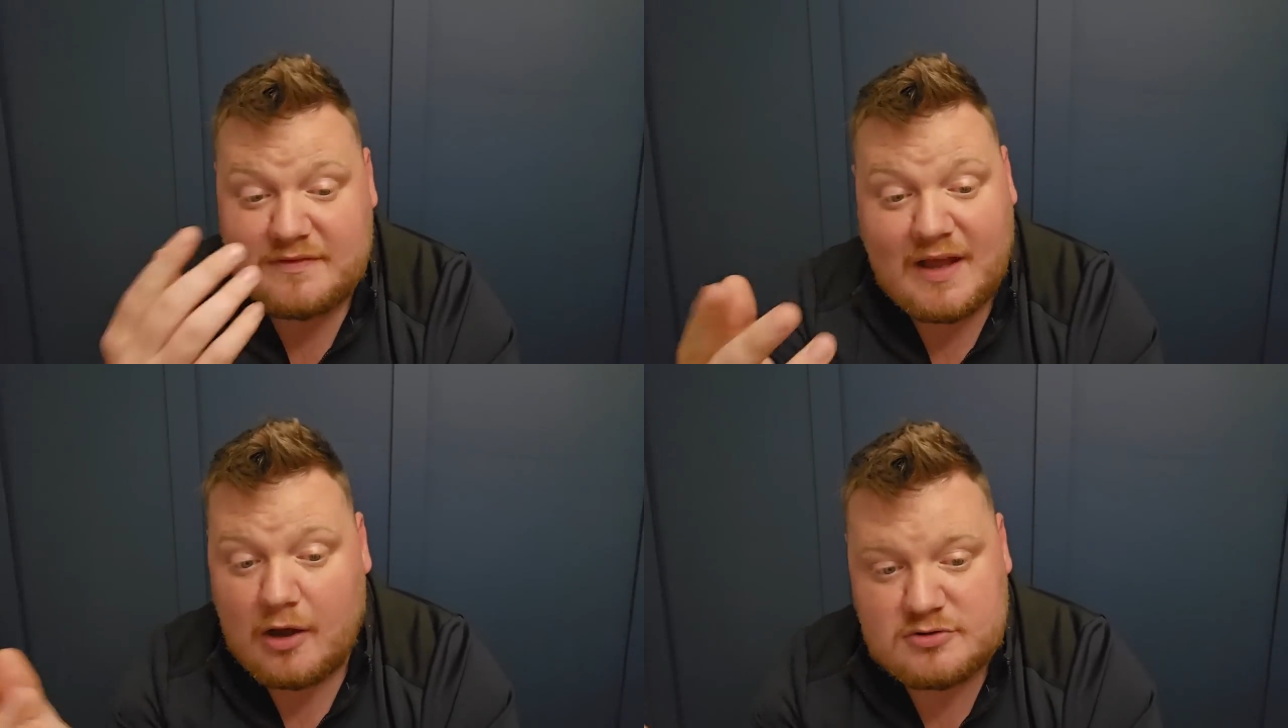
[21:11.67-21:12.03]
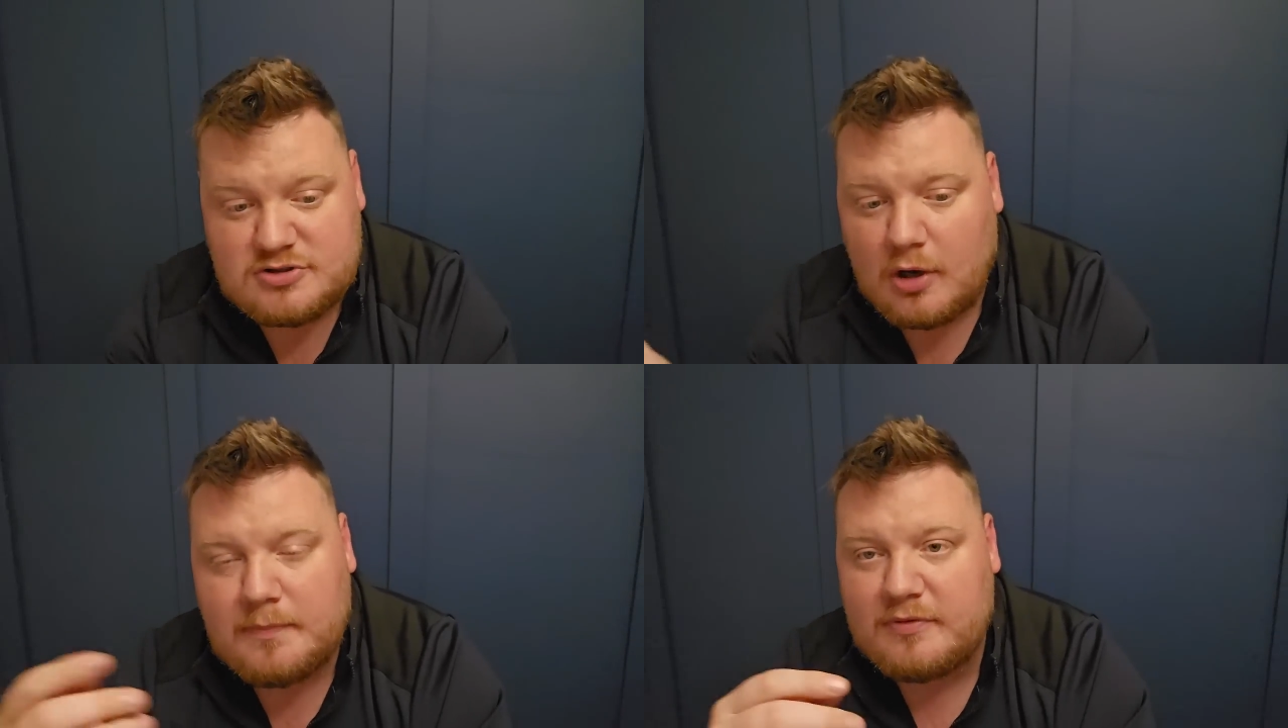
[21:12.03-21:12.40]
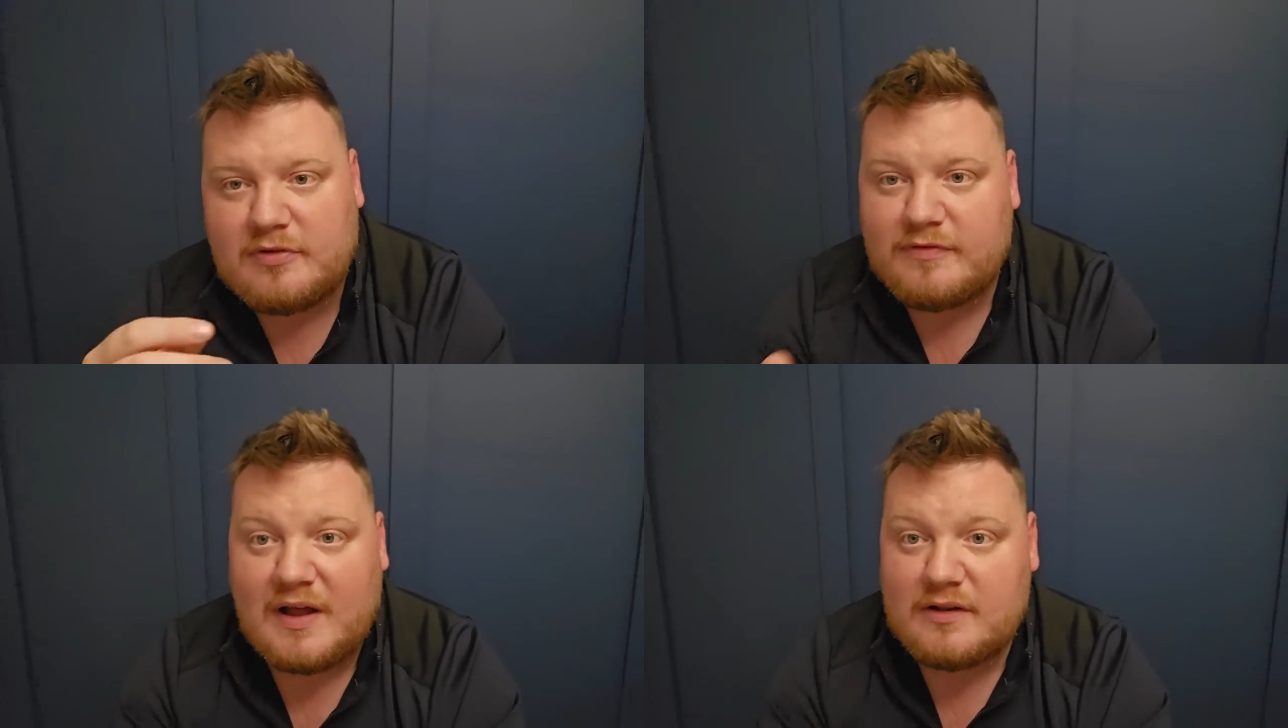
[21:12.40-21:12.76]
that on top of
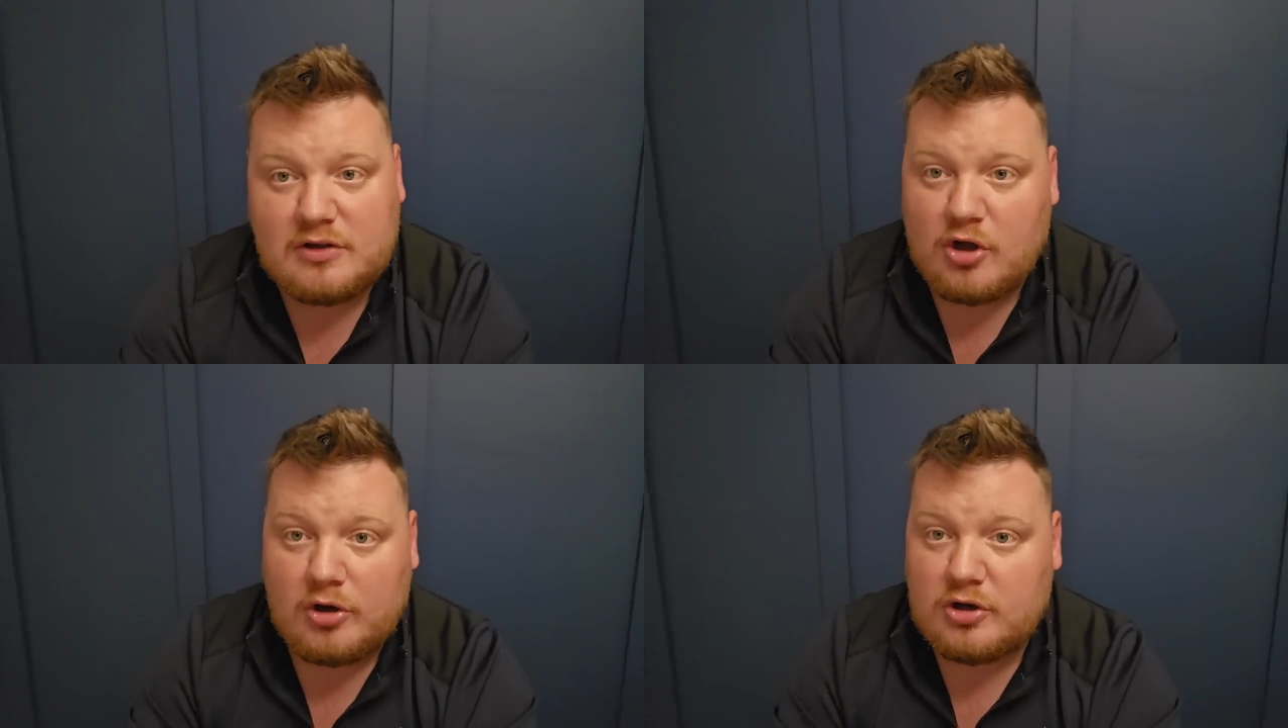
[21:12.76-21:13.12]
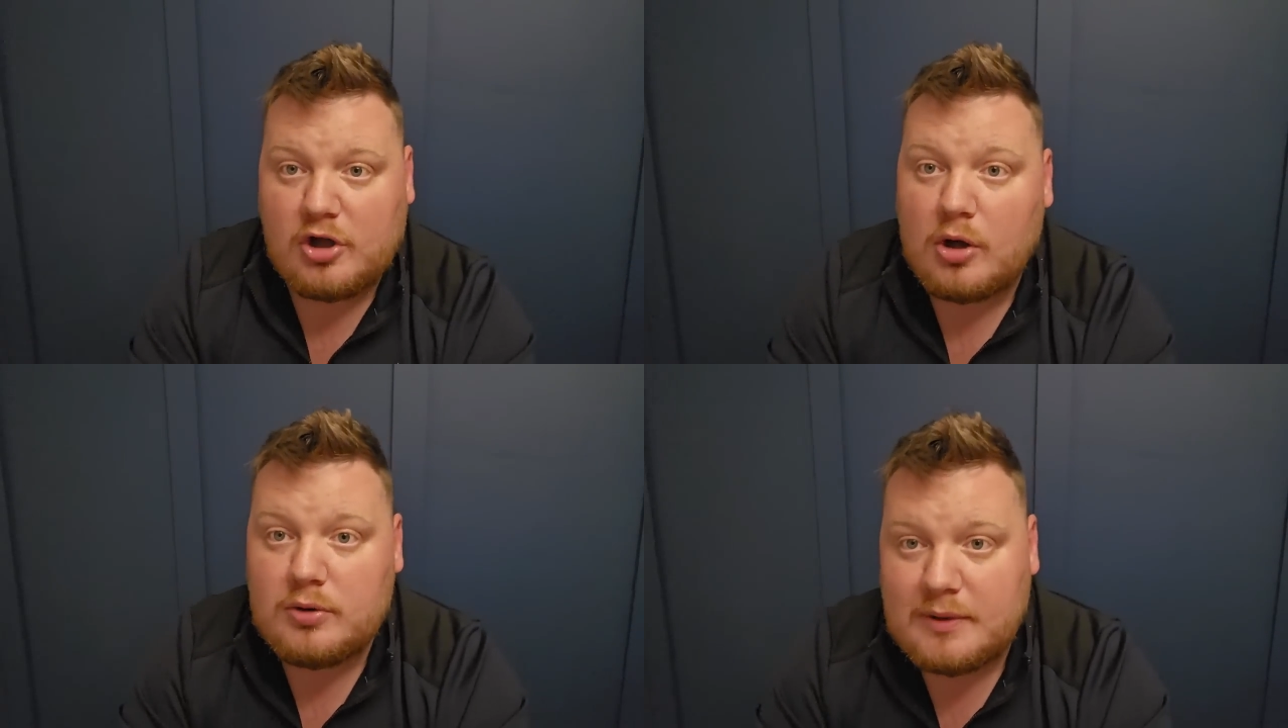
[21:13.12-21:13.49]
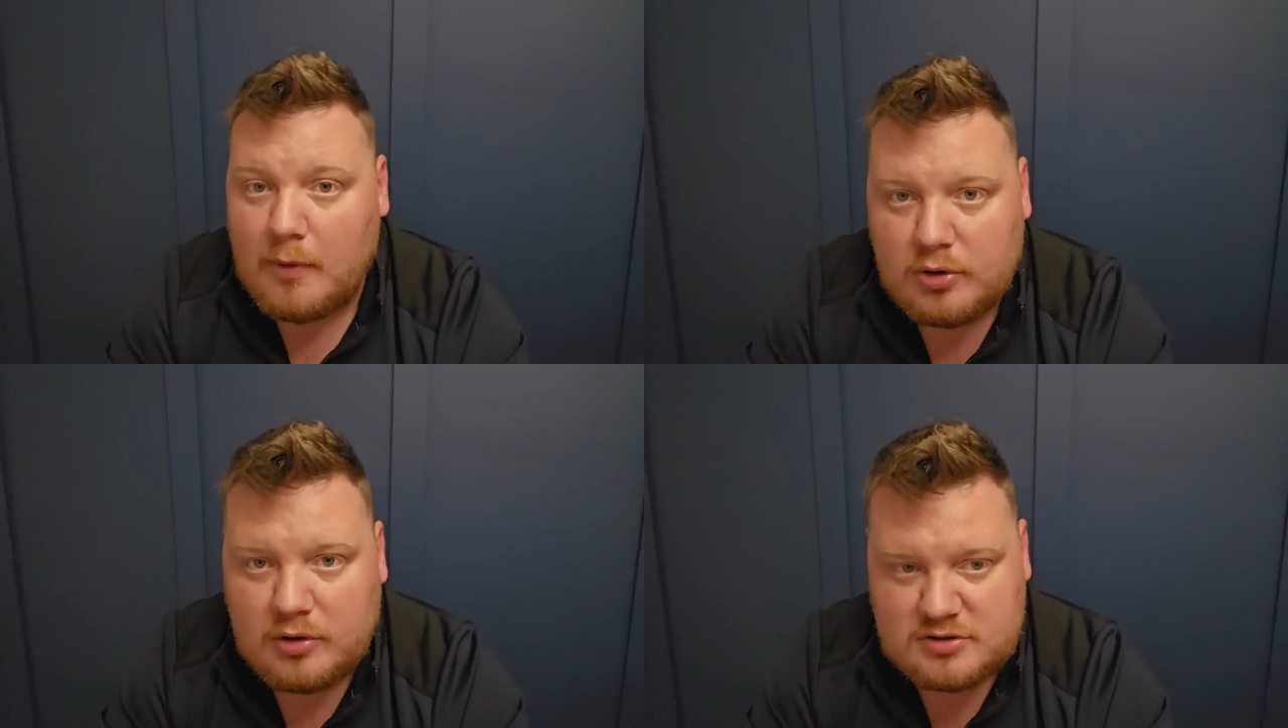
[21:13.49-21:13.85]
the fact that Connor Cody
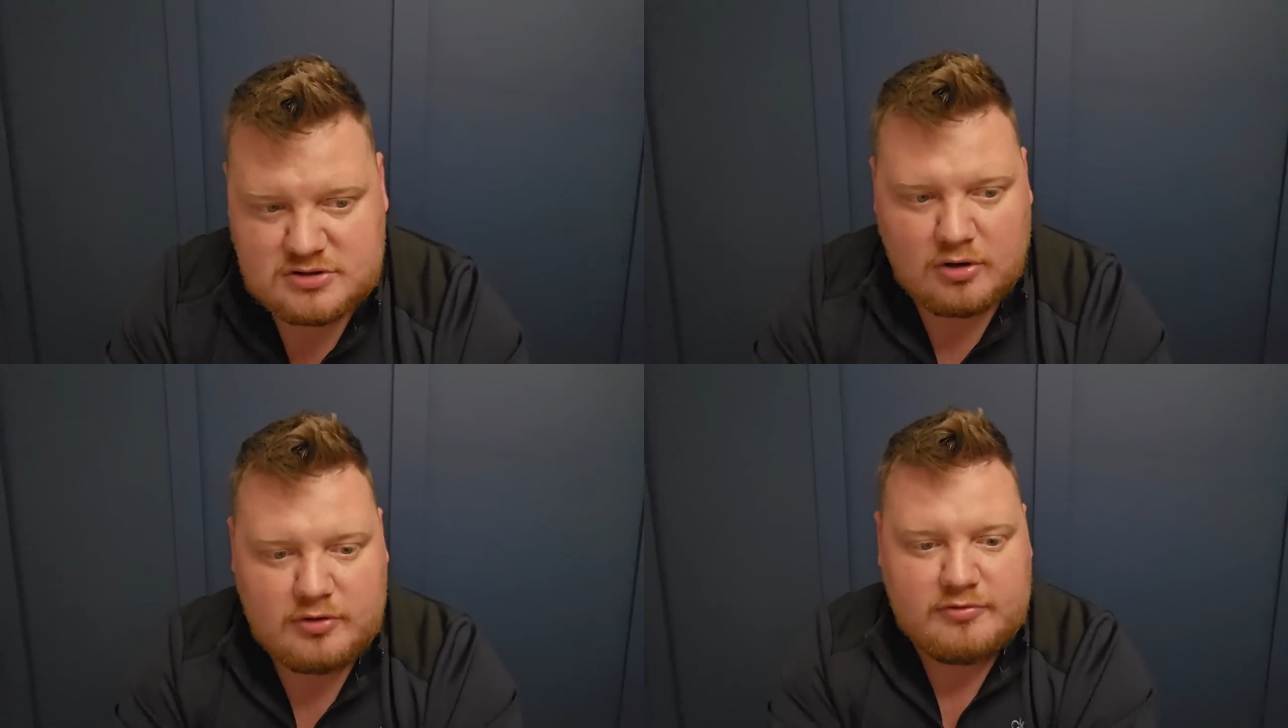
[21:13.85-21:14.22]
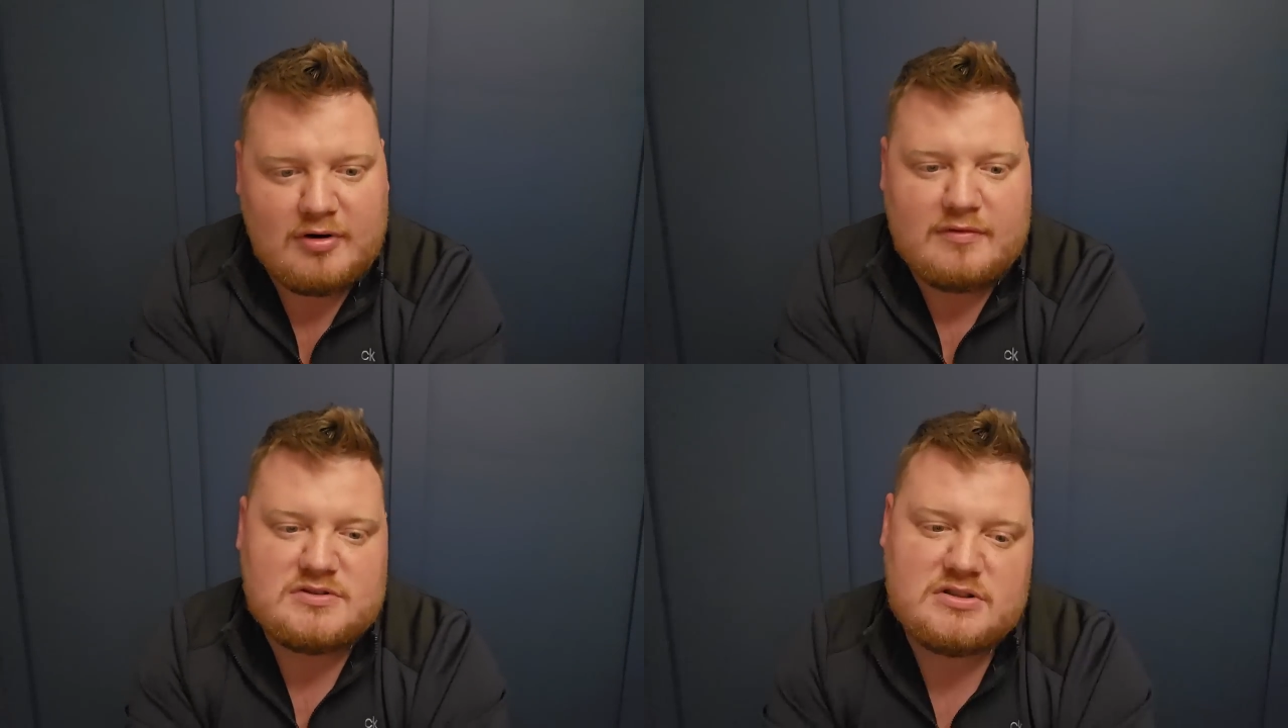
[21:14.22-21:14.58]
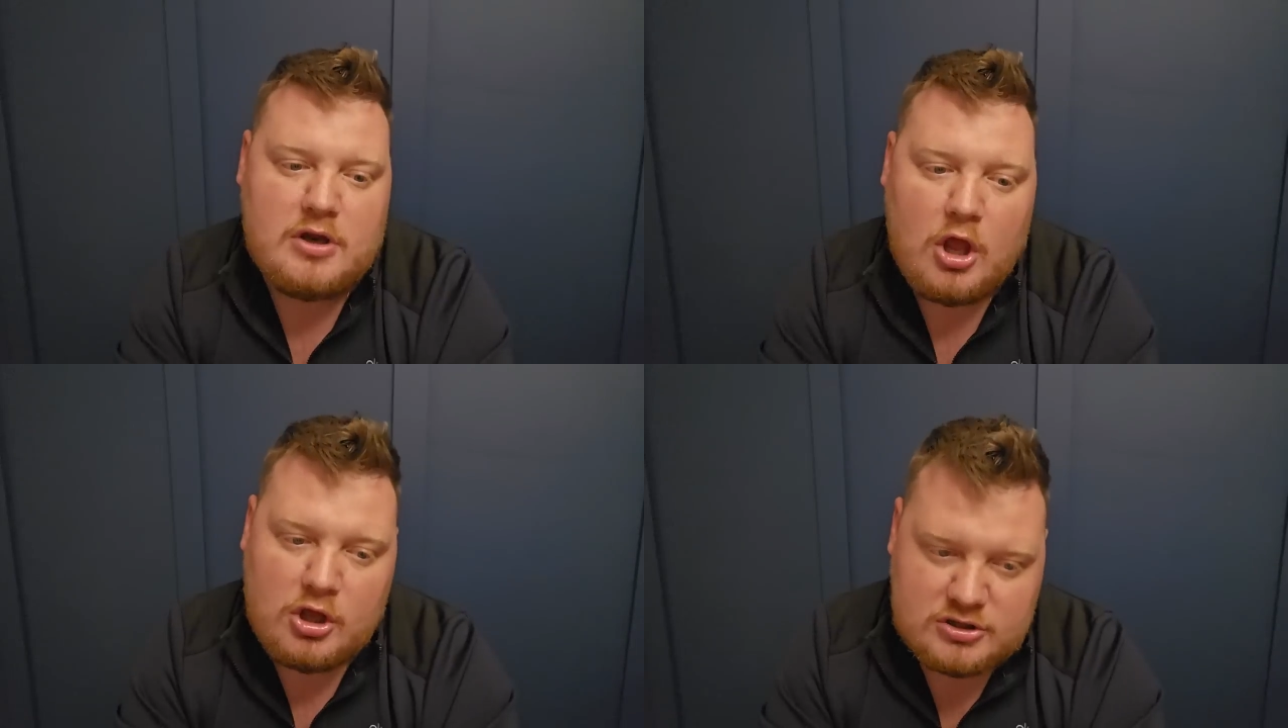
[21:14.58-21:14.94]
might not sign for Everton.